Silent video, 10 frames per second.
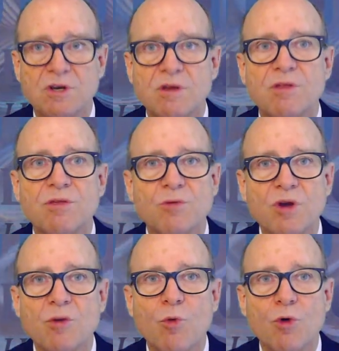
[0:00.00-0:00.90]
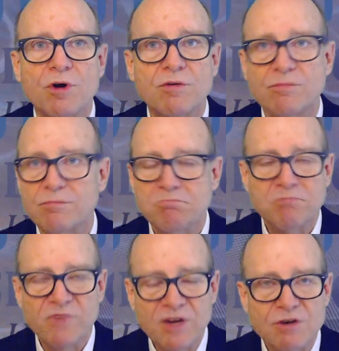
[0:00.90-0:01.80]
three or more
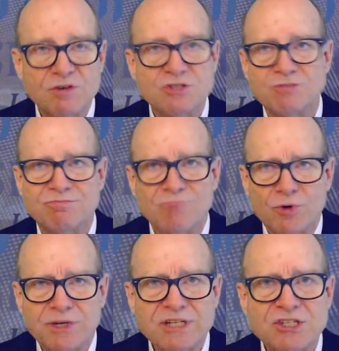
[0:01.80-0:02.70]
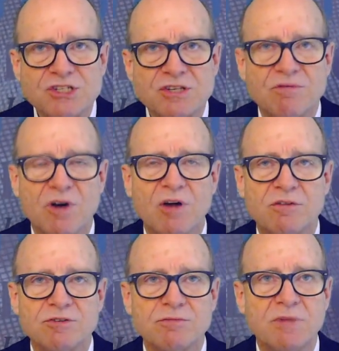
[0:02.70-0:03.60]
fingers or digits
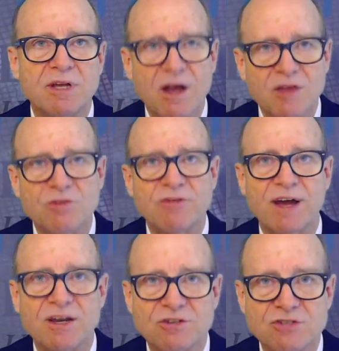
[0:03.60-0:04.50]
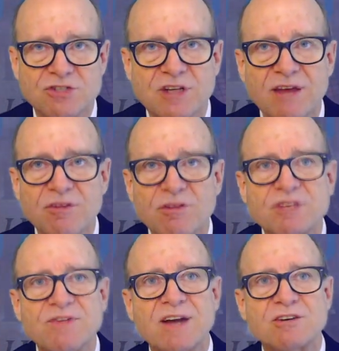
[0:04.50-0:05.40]
involved, and other factors. Together,
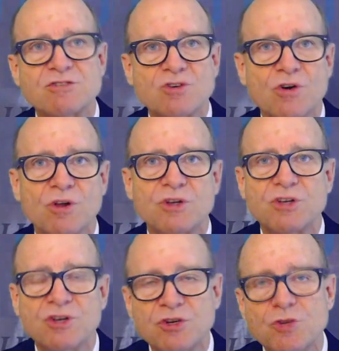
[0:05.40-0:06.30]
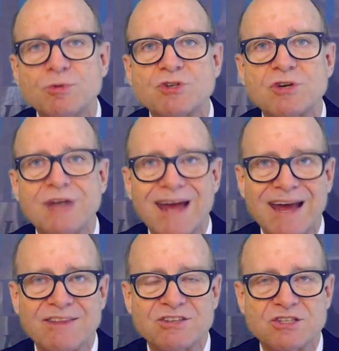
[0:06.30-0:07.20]
these factors are called Dupuytren
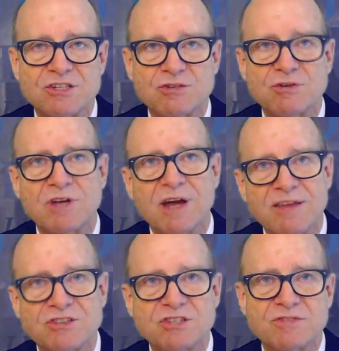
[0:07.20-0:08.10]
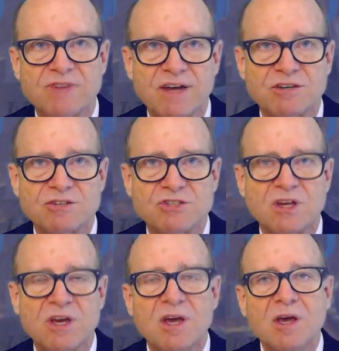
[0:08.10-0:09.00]
diathesis or diathesis factors.
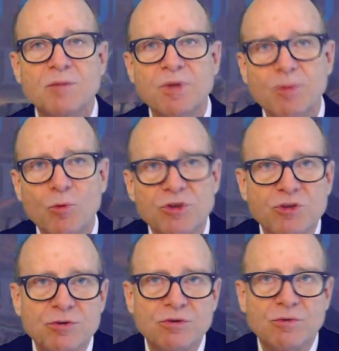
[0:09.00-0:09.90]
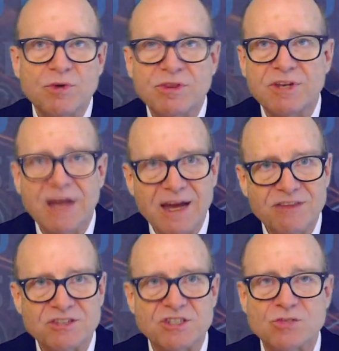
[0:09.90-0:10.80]
People with
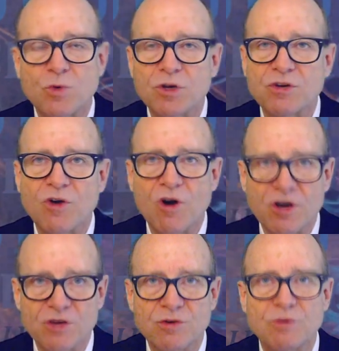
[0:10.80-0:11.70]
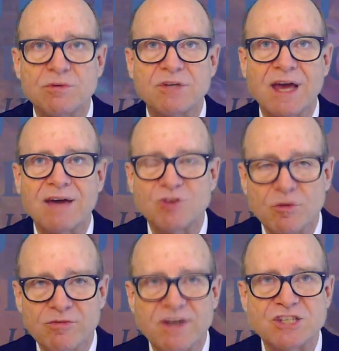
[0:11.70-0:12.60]
diathesis, one could argue, to have
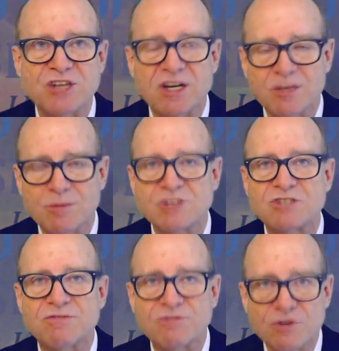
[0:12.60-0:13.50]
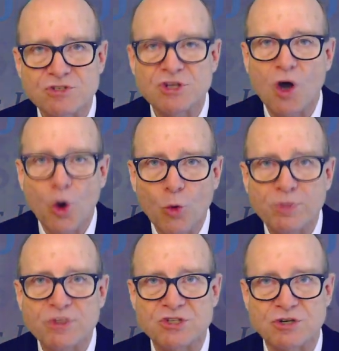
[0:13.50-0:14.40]
dermofasciectomy as the first
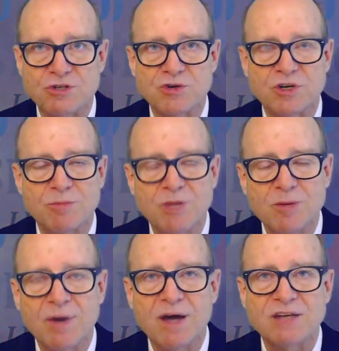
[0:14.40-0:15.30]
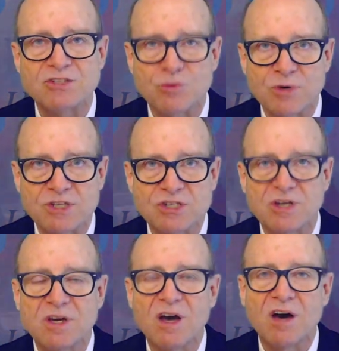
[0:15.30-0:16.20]
open surgery to minimize the risk
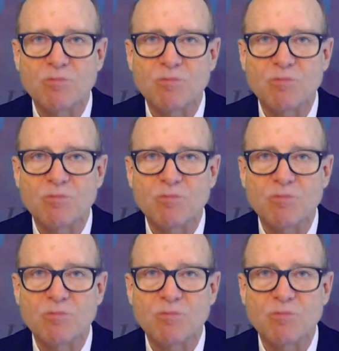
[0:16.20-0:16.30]
of